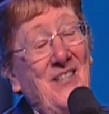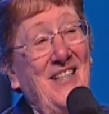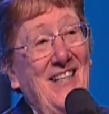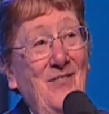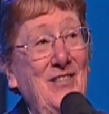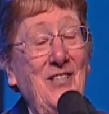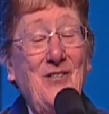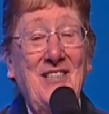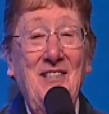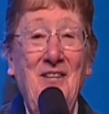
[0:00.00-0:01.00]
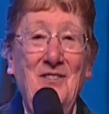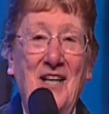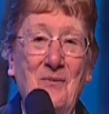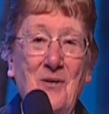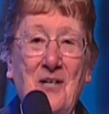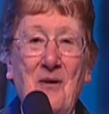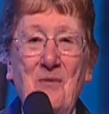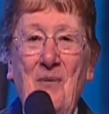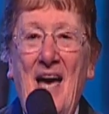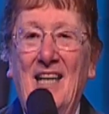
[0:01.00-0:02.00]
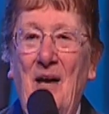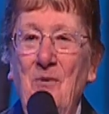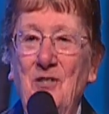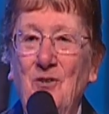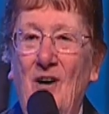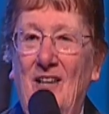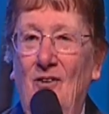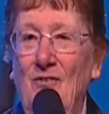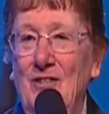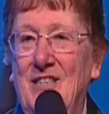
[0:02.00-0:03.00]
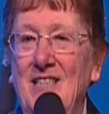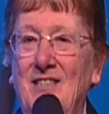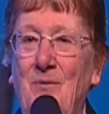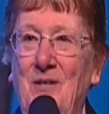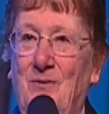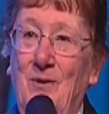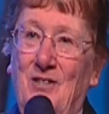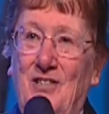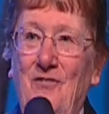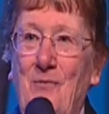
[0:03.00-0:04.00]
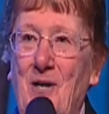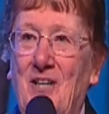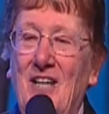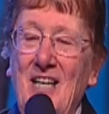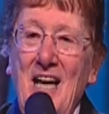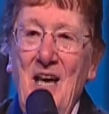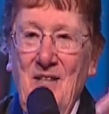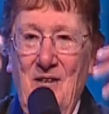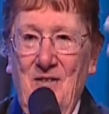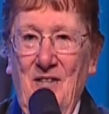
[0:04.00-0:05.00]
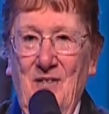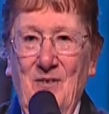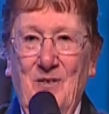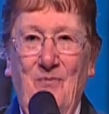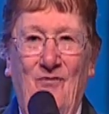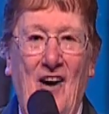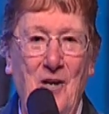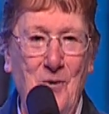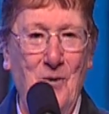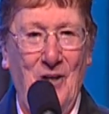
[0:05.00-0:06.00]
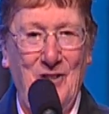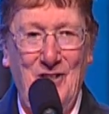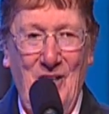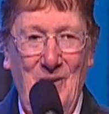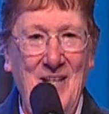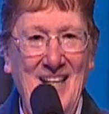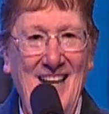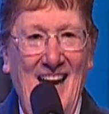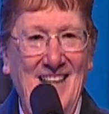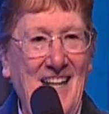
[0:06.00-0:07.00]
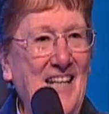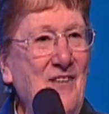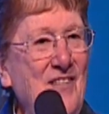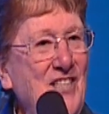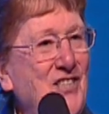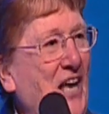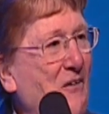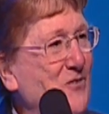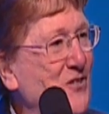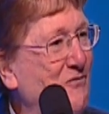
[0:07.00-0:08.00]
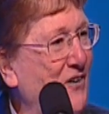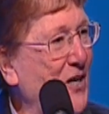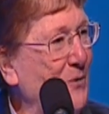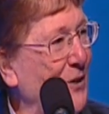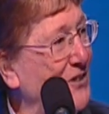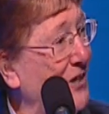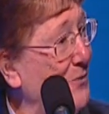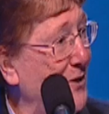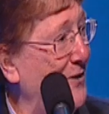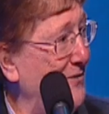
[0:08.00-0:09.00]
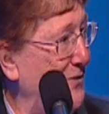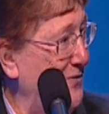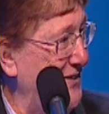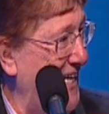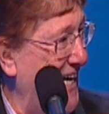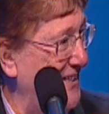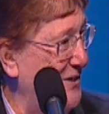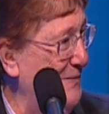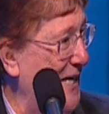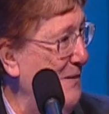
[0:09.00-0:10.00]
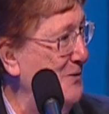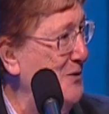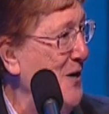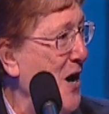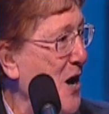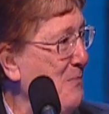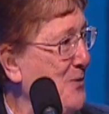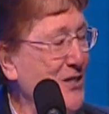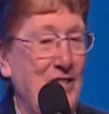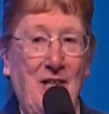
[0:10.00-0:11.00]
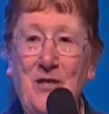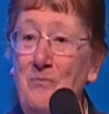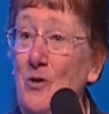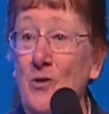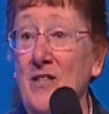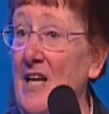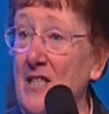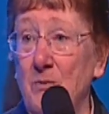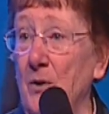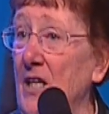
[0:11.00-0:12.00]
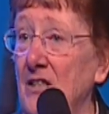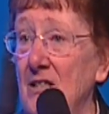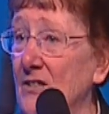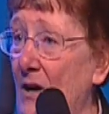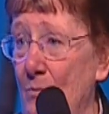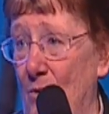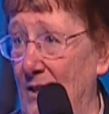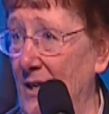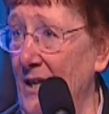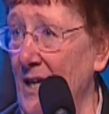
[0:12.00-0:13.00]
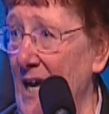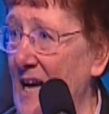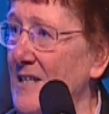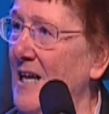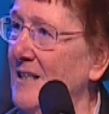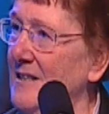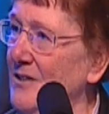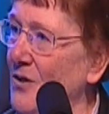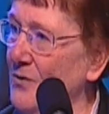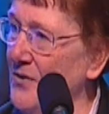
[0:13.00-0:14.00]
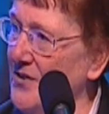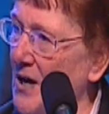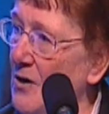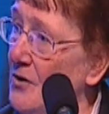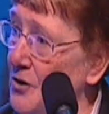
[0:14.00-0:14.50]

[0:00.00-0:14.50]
it, was interesting the other night we were coming back and we saw over Disney, we, we could see from our car the, the fireworks, you know, and, and even the sound of the fireworks. Are we grateful for that? To be able to appreciate the beauty that it's bringing to someone and, and you know, or